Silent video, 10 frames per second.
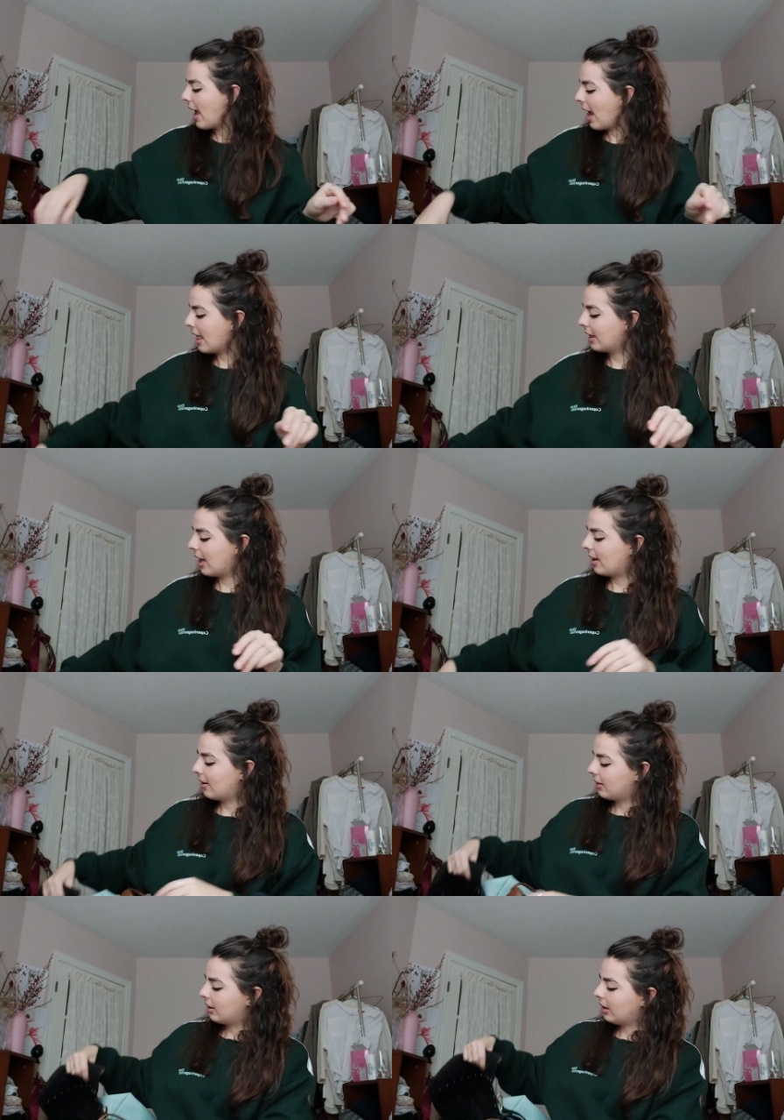And
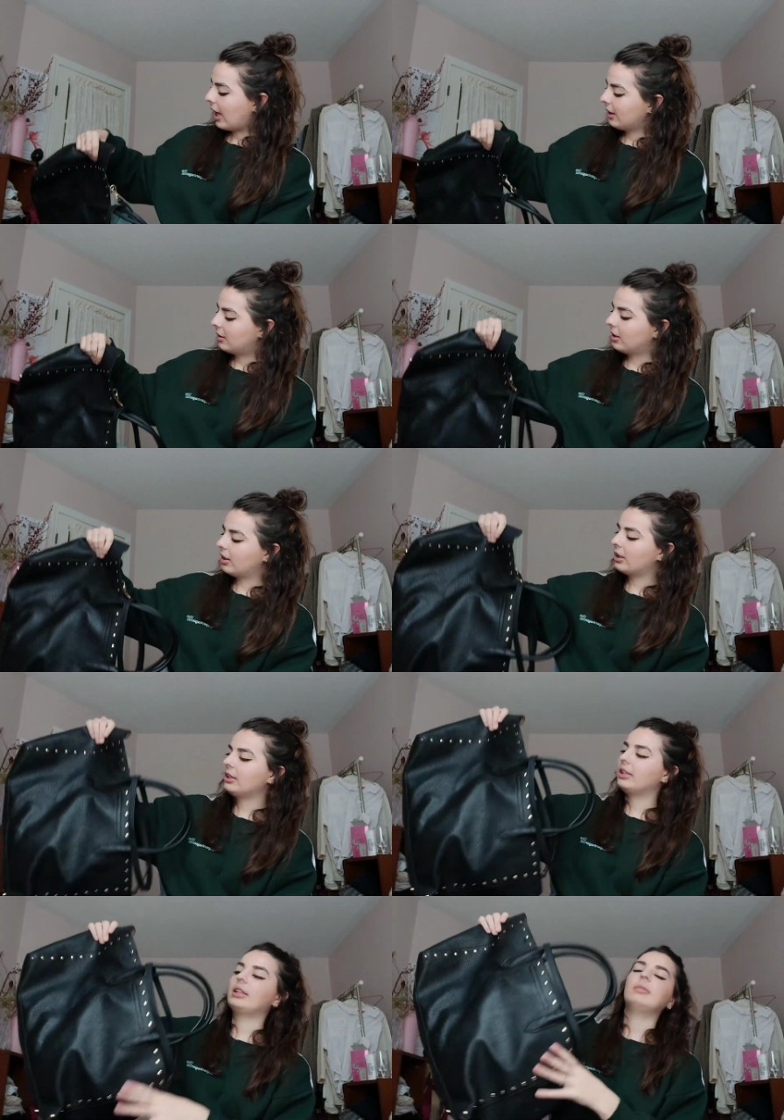then last but not
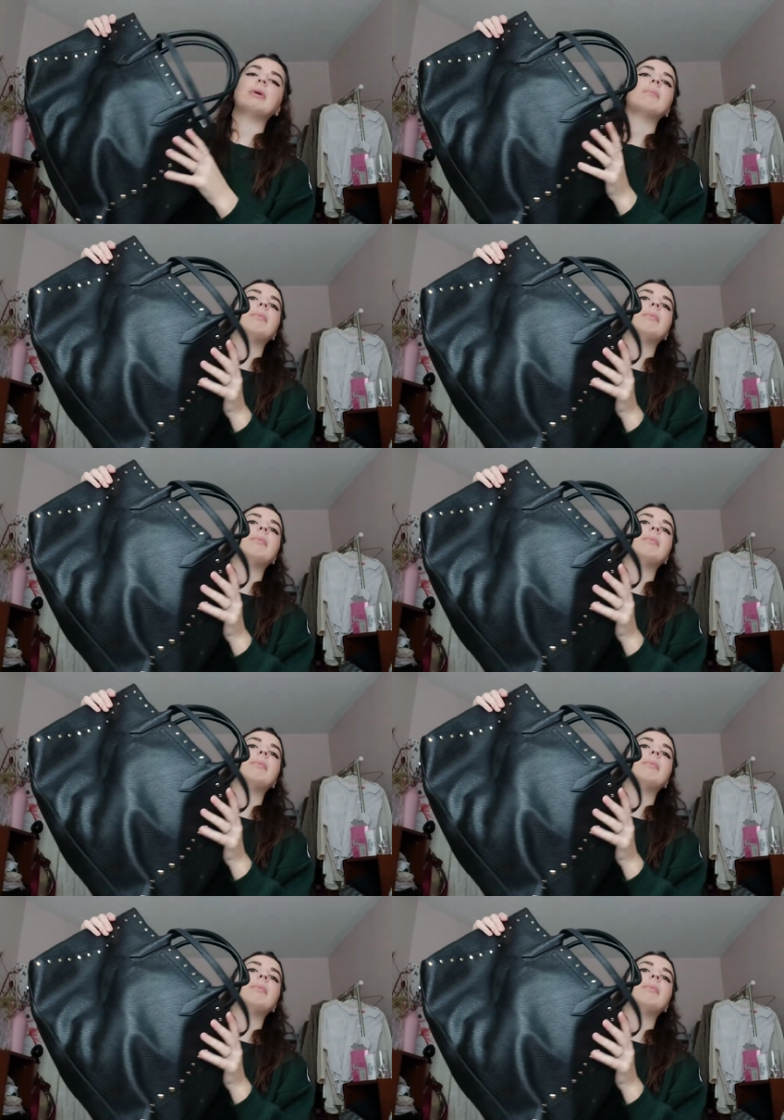least is my